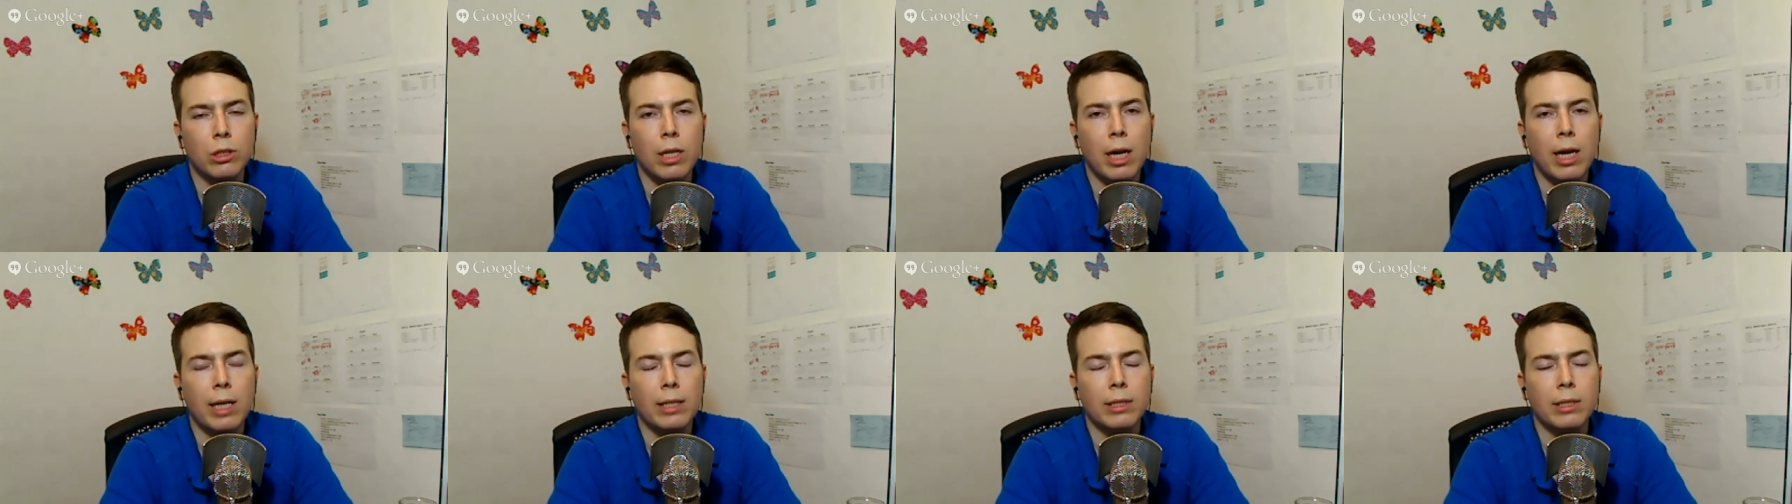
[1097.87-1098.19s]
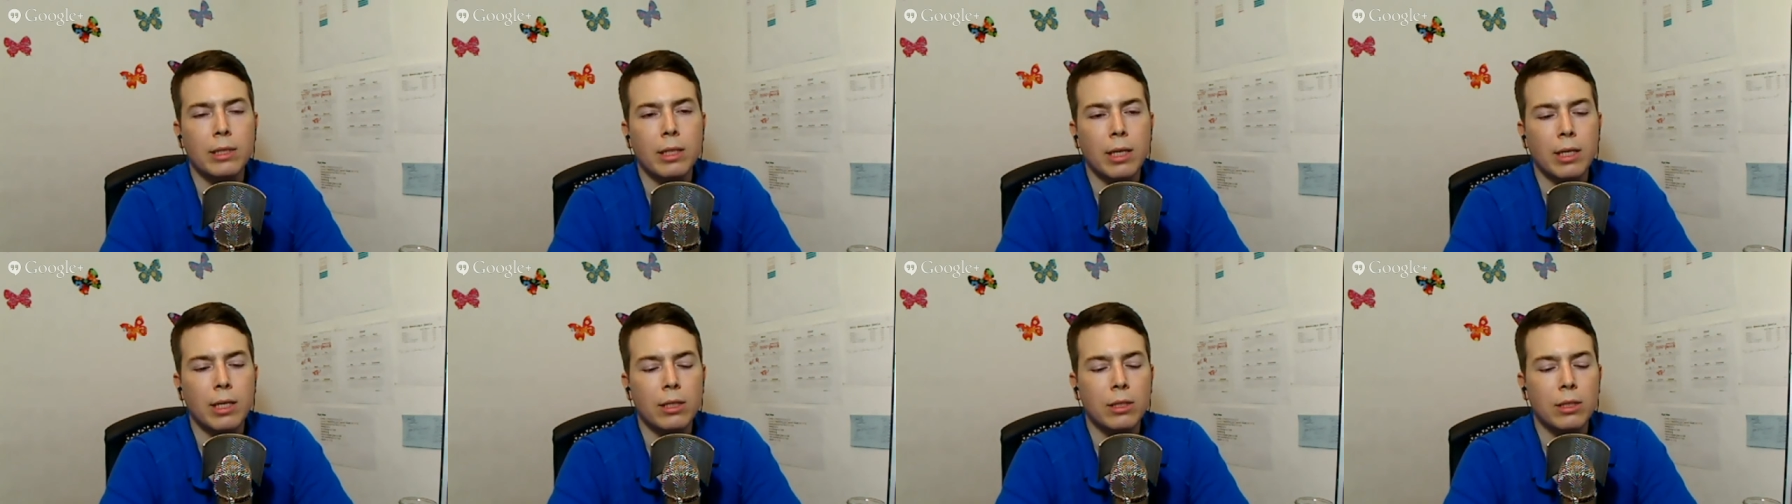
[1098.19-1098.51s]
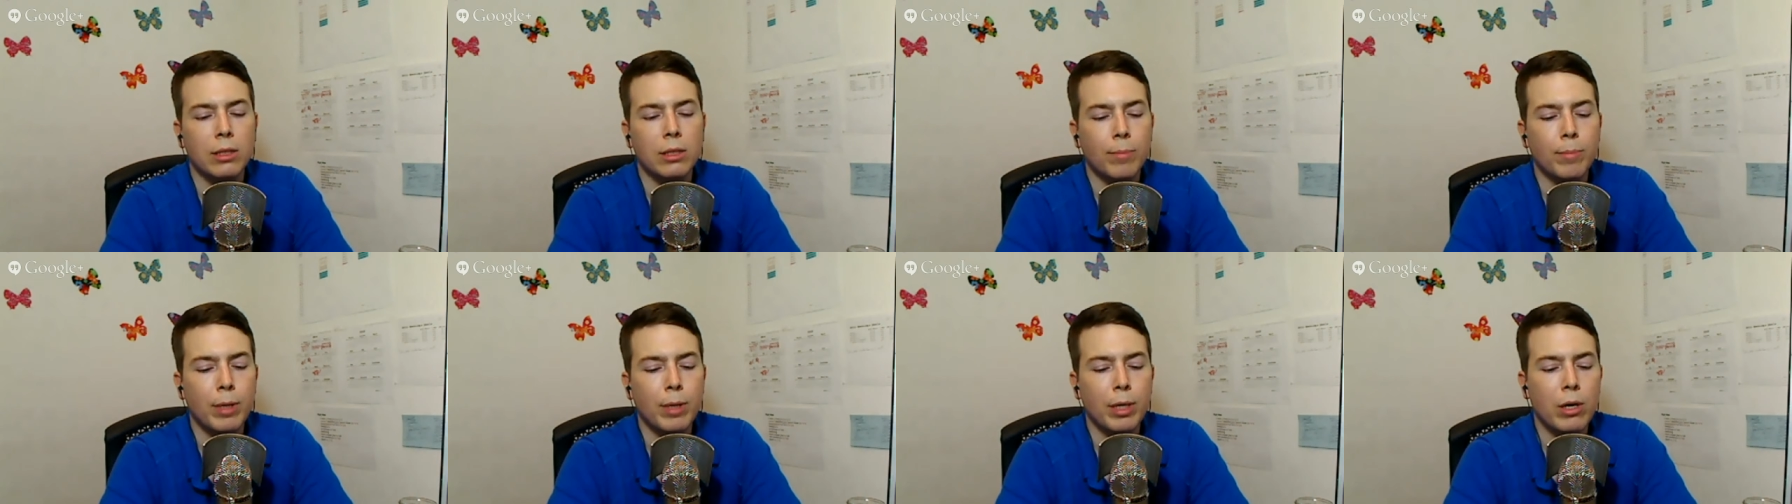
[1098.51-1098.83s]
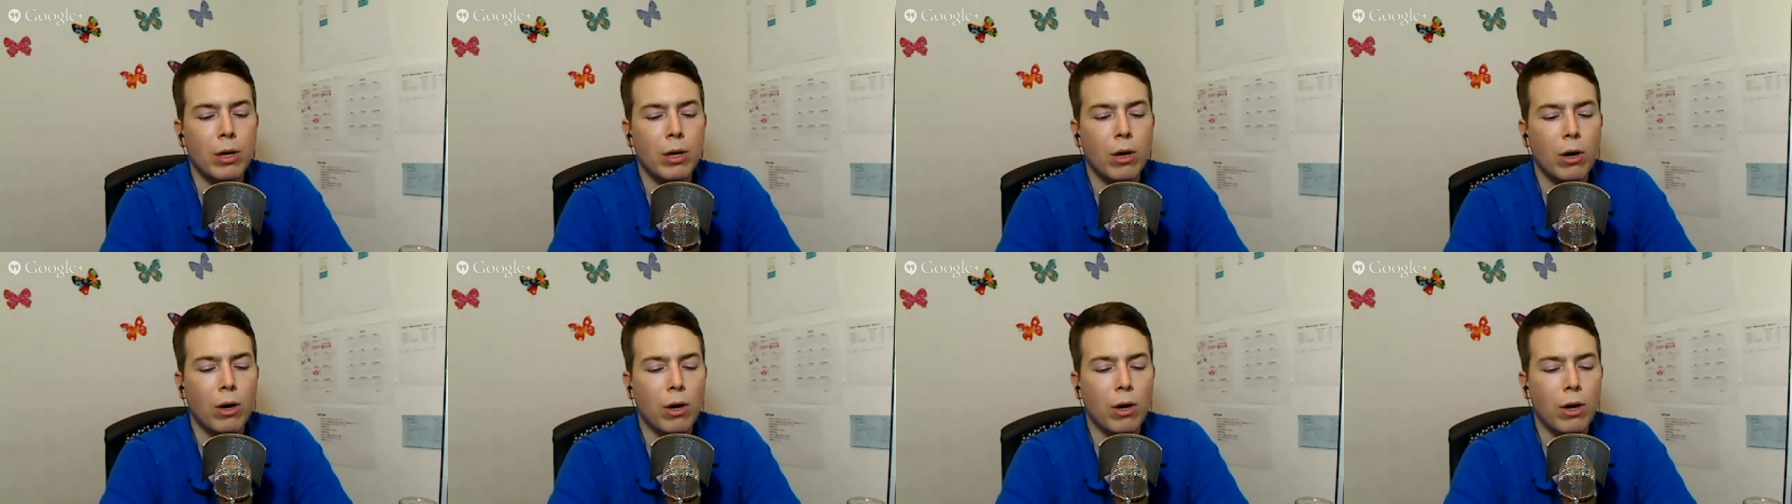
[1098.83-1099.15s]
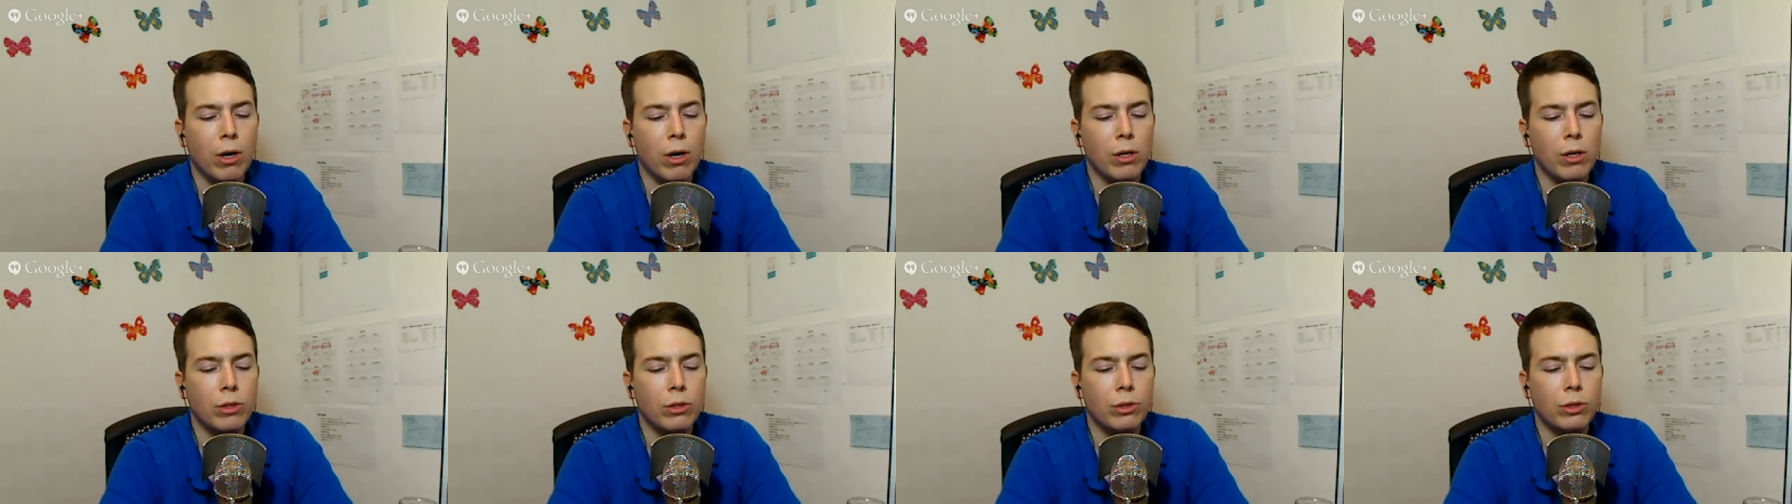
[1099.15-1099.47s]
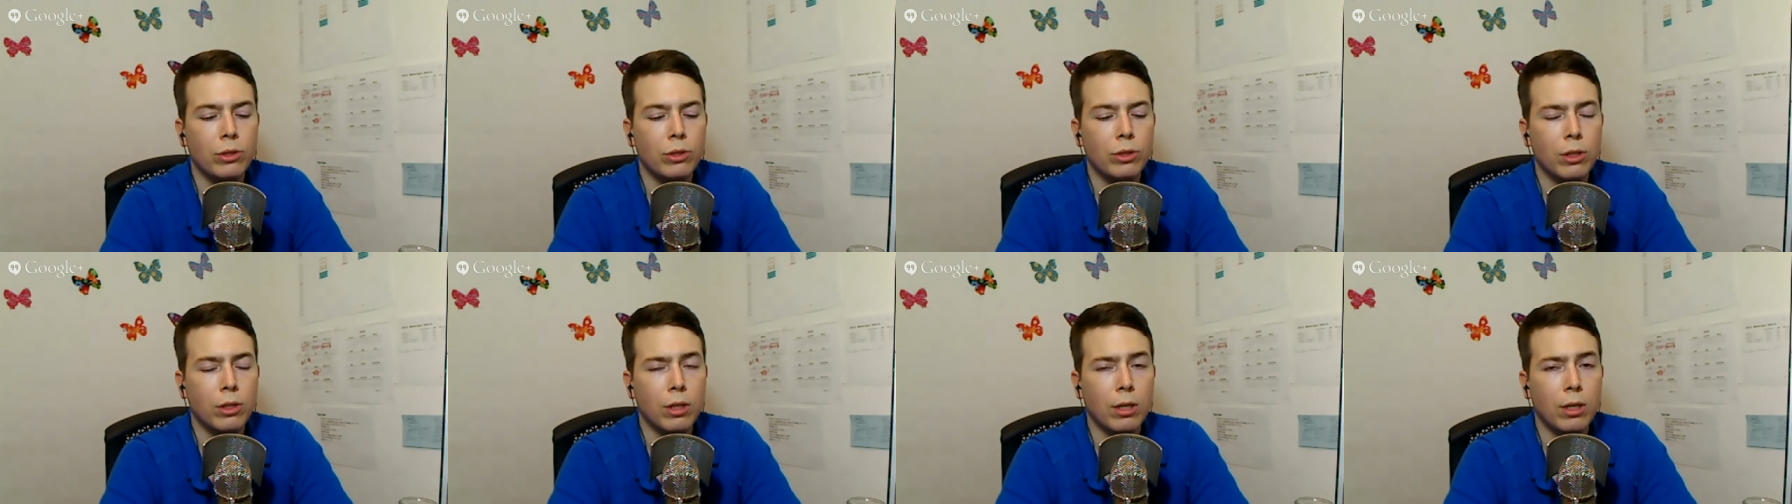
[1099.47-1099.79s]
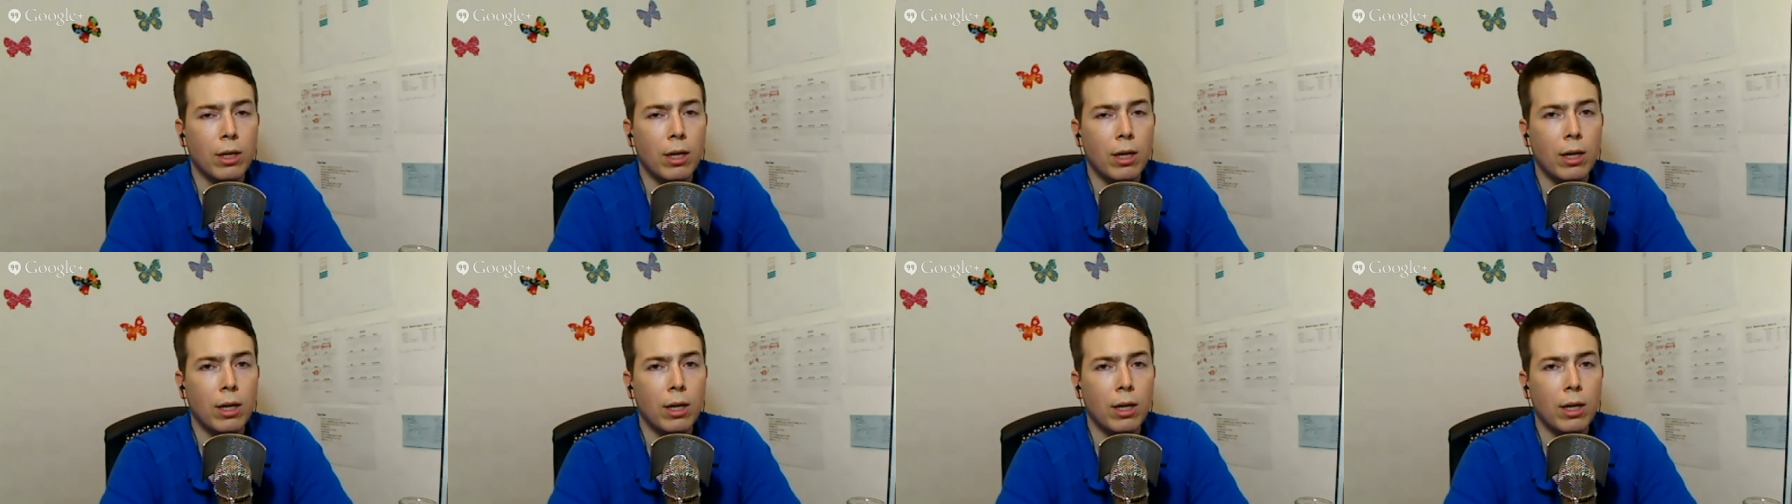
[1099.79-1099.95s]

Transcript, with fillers: nonsense, because